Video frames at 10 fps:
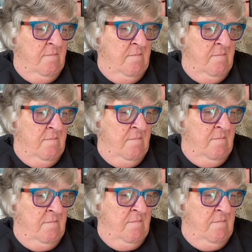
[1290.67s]

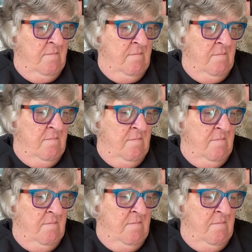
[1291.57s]

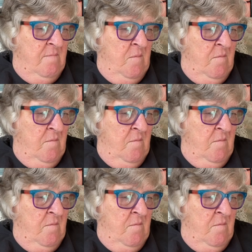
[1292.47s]
(no one is talking)